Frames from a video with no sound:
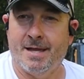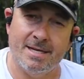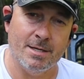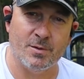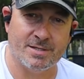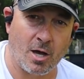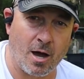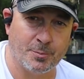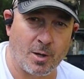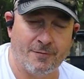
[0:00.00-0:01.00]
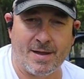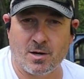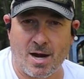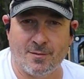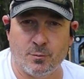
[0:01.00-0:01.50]
And then we topped off that
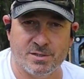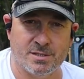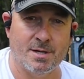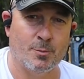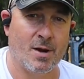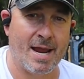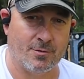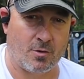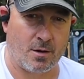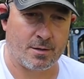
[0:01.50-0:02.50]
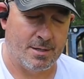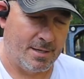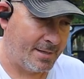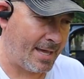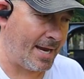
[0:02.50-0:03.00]
gravel with some number 8 rock.
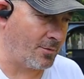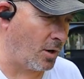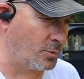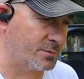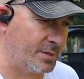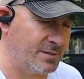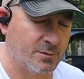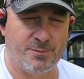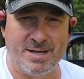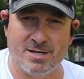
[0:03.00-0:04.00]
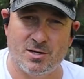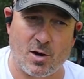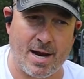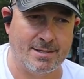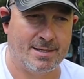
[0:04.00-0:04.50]
That 8 rock was easier for me to
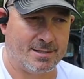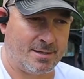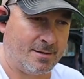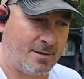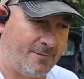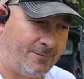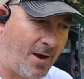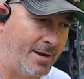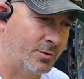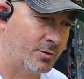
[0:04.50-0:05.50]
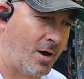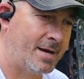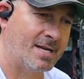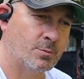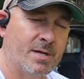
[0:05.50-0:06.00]
grade, get a finer
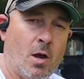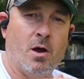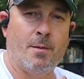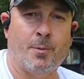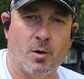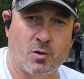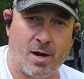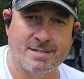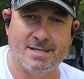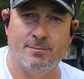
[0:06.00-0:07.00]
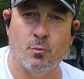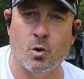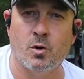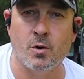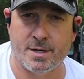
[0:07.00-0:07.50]
grade as we go up. Our grades get
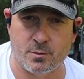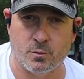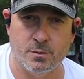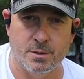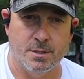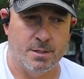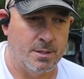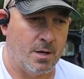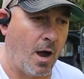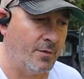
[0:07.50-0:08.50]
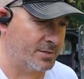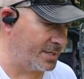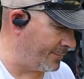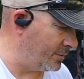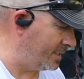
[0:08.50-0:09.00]
more critical.
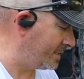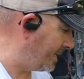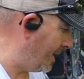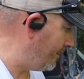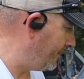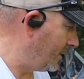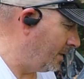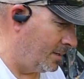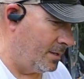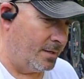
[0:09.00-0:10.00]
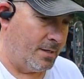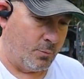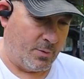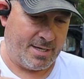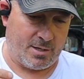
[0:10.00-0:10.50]
Obviously after this step,
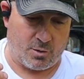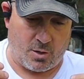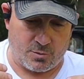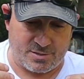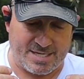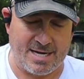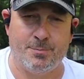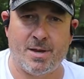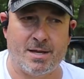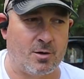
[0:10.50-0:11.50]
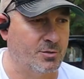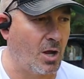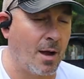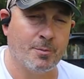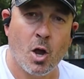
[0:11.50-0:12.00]
we get our seed bed, our
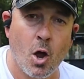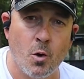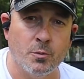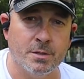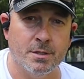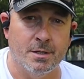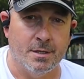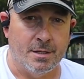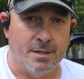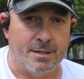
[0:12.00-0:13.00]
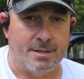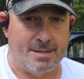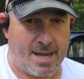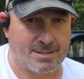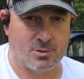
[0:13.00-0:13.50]
top coat.
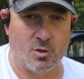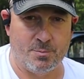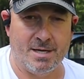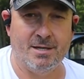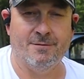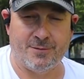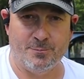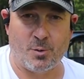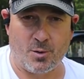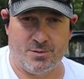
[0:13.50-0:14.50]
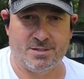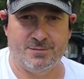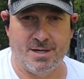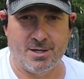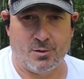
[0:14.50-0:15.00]
That's going to be the fun part of this
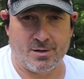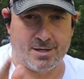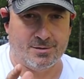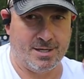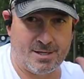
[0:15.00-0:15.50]
video, I guarantee